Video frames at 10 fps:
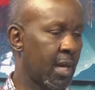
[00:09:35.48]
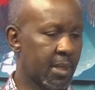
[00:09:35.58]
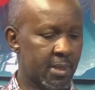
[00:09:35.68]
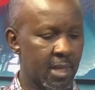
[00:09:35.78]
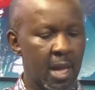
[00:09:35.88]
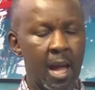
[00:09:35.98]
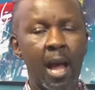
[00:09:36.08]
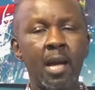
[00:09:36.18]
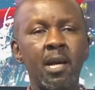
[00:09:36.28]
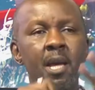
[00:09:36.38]
Yes.
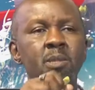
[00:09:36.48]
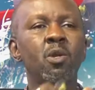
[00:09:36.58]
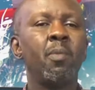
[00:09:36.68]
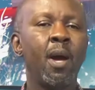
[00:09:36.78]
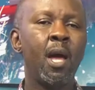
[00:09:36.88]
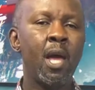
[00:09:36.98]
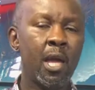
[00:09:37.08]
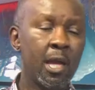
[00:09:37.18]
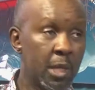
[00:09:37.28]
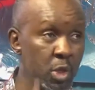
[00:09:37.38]
A customer
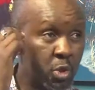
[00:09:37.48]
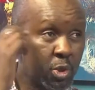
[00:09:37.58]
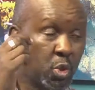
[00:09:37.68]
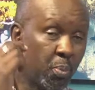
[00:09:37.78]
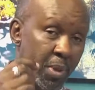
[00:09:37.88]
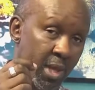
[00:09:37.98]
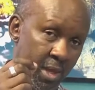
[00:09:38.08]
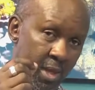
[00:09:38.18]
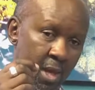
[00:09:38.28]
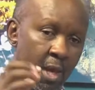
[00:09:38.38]
used to be
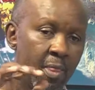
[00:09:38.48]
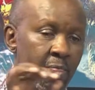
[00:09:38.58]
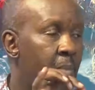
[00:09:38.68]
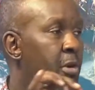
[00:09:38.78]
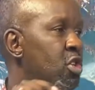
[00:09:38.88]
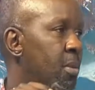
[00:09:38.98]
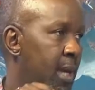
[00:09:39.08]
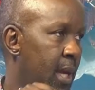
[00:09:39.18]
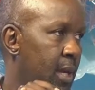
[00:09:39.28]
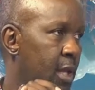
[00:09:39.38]
the bottom
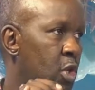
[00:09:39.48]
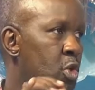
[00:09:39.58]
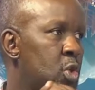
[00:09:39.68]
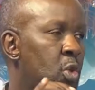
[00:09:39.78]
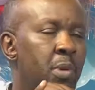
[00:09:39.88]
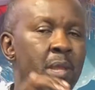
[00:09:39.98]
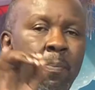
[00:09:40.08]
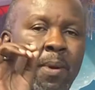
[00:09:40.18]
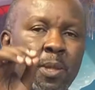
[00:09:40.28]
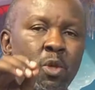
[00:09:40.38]
line. Used to be the
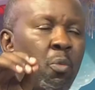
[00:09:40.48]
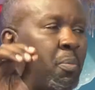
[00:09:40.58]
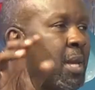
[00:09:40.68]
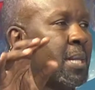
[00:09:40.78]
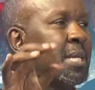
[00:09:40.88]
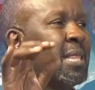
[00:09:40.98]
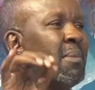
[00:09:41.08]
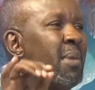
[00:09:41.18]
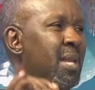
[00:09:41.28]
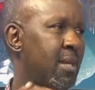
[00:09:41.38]
person who brings in the money.